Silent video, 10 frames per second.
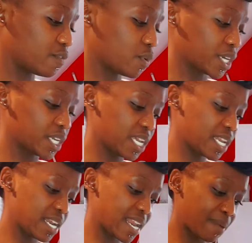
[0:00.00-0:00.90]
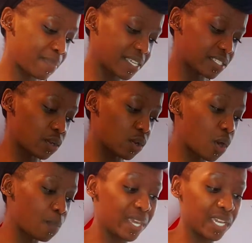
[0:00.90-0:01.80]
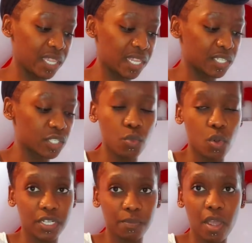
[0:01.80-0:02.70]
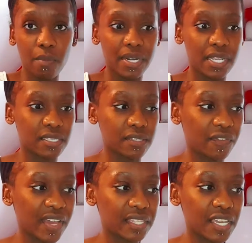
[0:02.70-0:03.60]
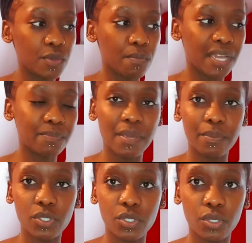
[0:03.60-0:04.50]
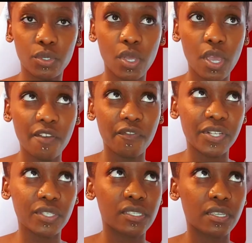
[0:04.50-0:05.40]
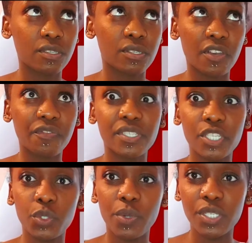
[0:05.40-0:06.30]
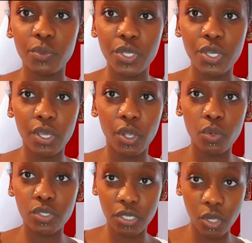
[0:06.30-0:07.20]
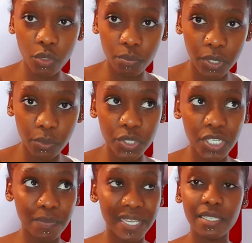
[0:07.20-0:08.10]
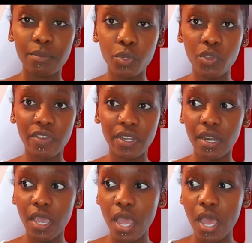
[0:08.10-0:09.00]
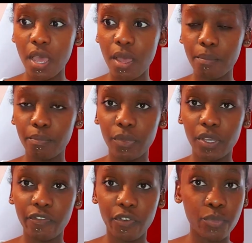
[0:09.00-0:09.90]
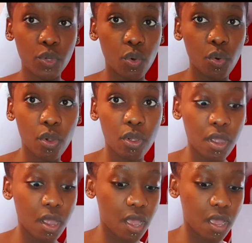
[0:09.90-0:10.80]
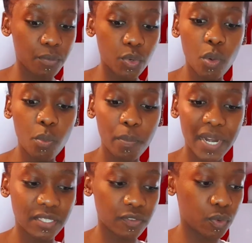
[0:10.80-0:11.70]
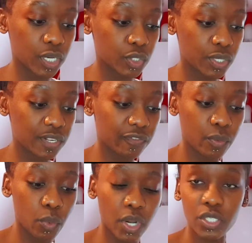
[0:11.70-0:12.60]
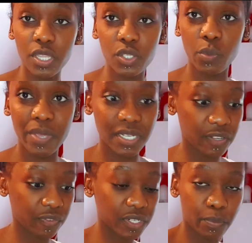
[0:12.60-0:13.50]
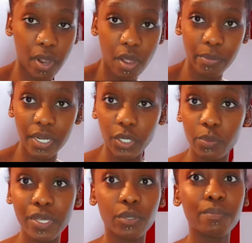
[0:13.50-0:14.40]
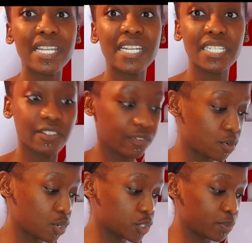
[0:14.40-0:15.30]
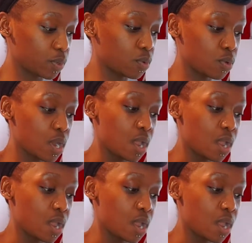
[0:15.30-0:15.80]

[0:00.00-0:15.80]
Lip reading: of working in a lab that's a lot bigger than a smaller department is the fact that you might be able to find yourself in a situation where you can go on secondment, which is basically moving from your normal place of work to a different work. So this could be a different department, it could be a completely different hospital,